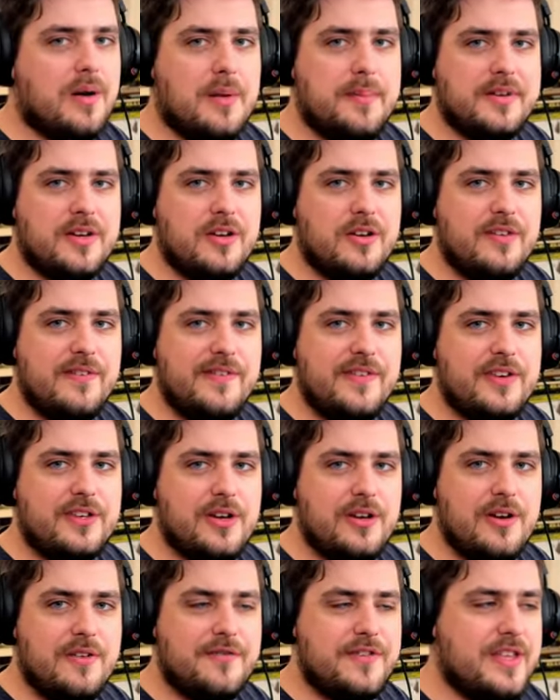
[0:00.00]
I mean, I don't,
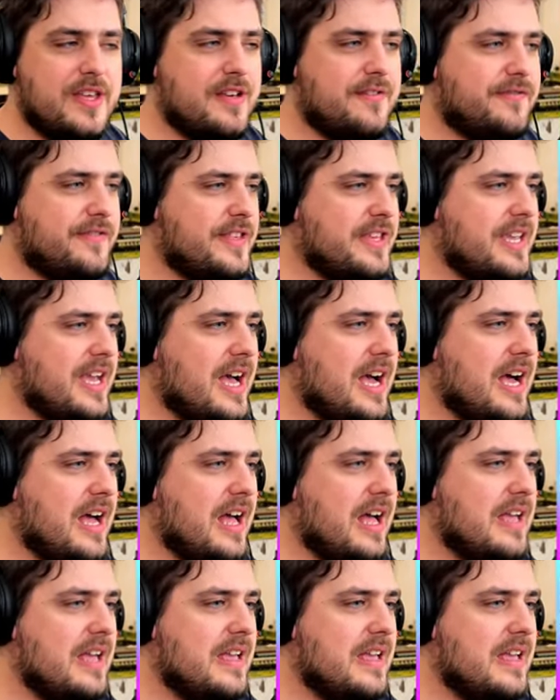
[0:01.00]
don't know if the, if, the uh,